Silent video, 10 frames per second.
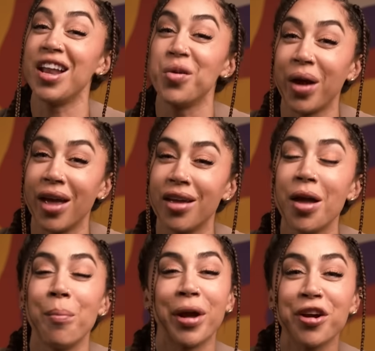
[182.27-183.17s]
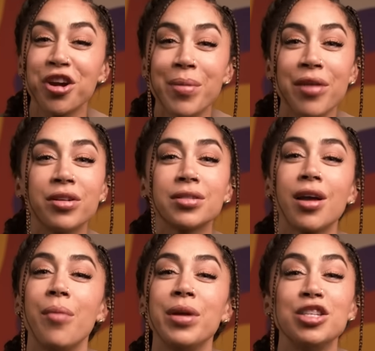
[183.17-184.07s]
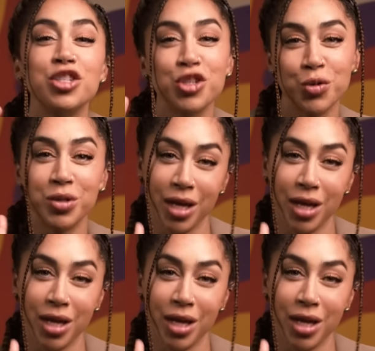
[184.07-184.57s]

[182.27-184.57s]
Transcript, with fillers: Anyway, barrier methods come in 2